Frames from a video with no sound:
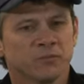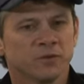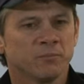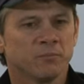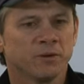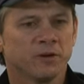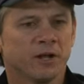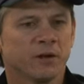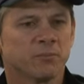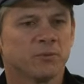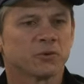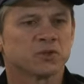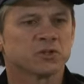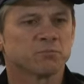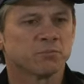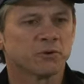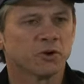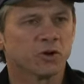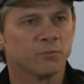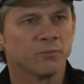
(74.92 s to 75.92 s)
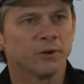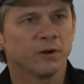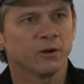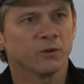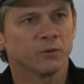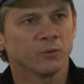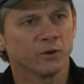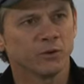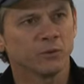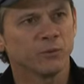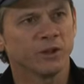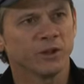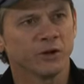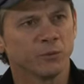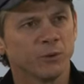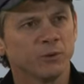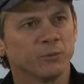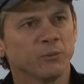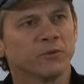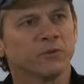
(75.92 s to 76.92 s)
been able to experiment a little
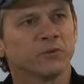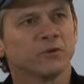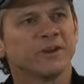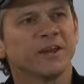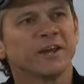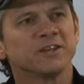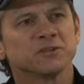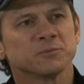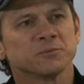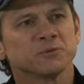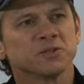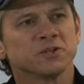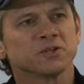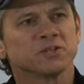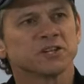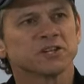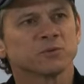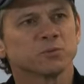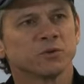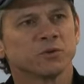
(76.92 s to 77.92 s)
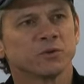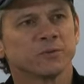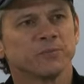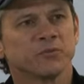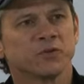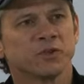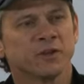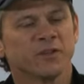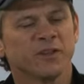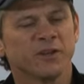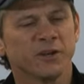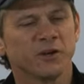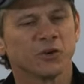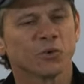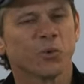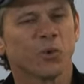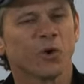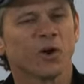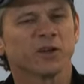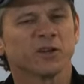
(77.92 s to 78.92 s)
bit with it and had some success with it. You know, they didn't
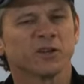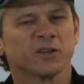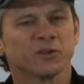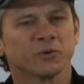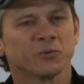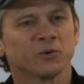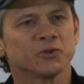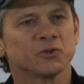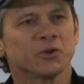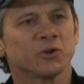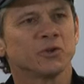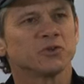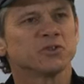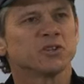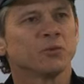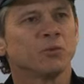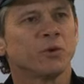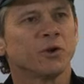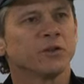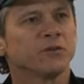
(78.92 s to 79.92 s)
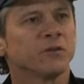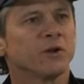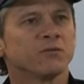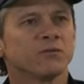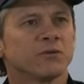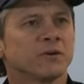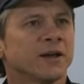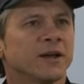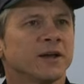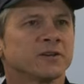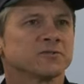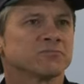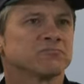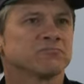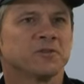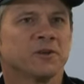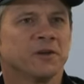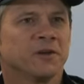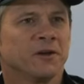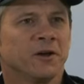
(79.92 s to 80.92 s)
quite get the returns they wanted over the last,
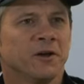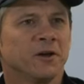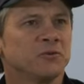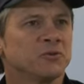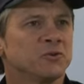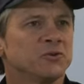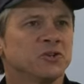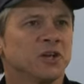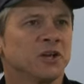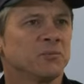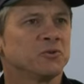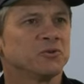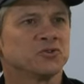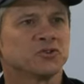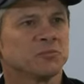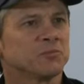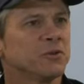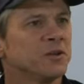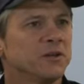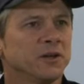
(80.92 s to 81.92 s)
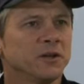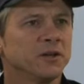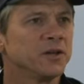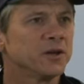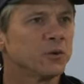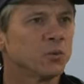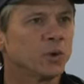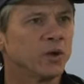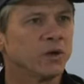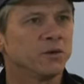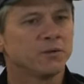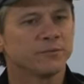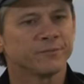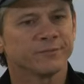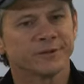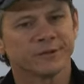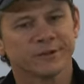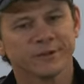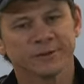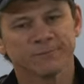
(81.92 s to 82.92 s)
over the championship. They didn't get a
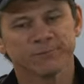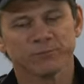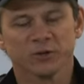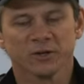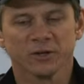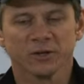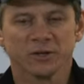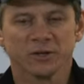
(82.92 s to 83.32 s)
win.